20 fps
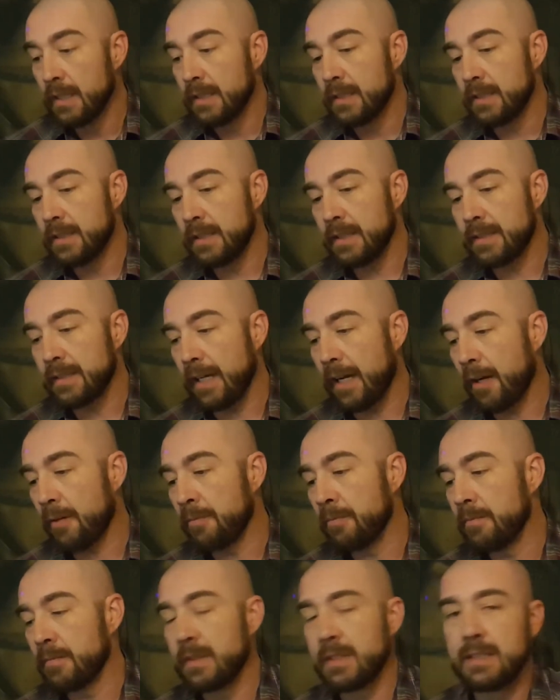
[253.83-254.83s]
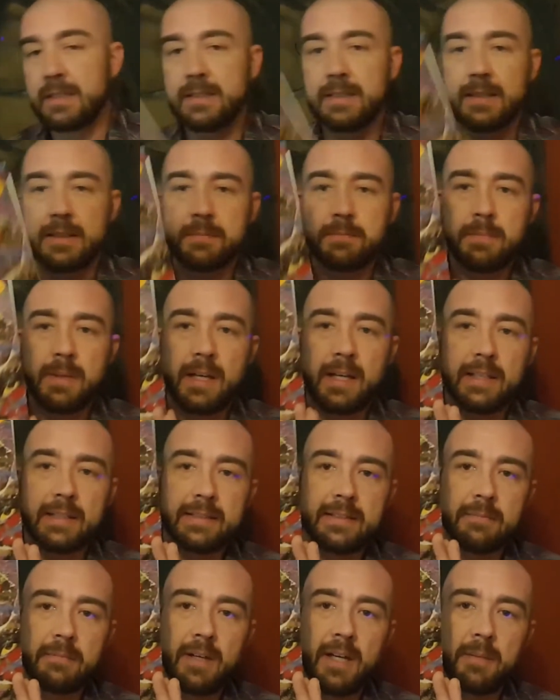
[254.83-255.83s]
This album is his
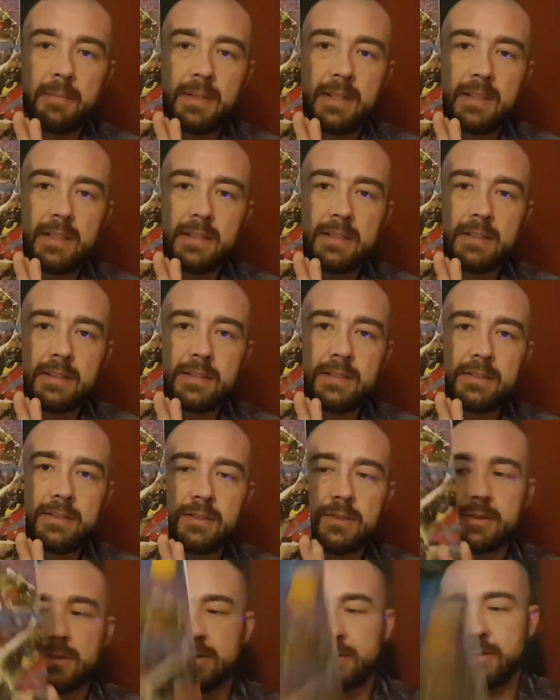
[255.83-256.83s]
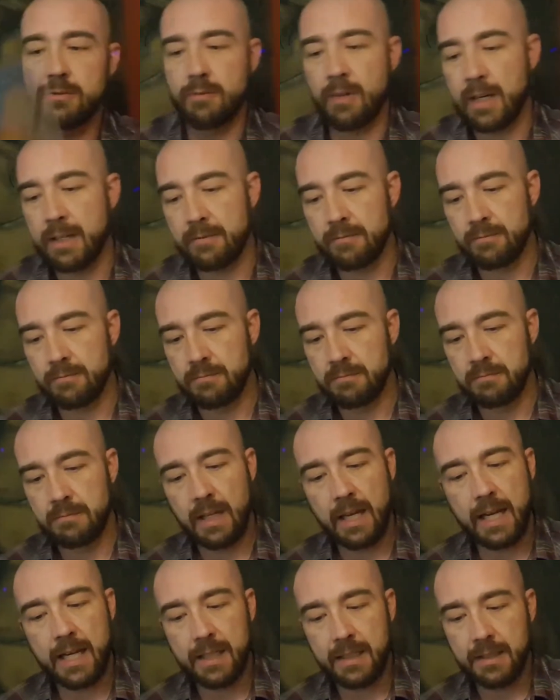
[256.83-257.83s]
best, in my opinion. This is just straight
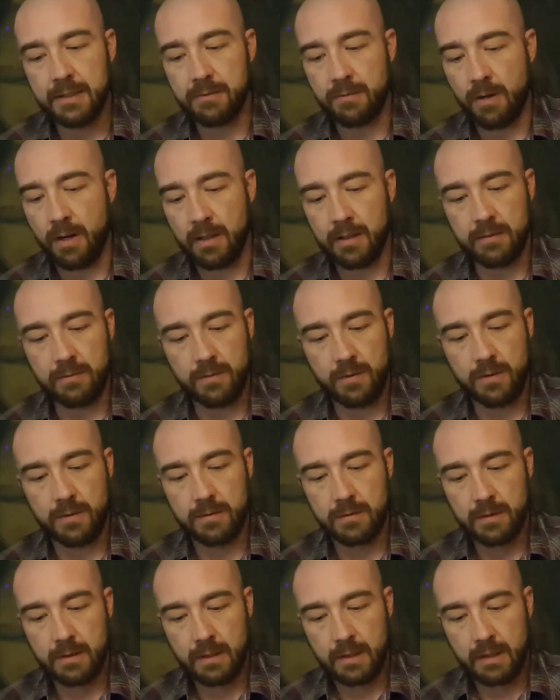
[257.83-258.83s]
80s rock and roll.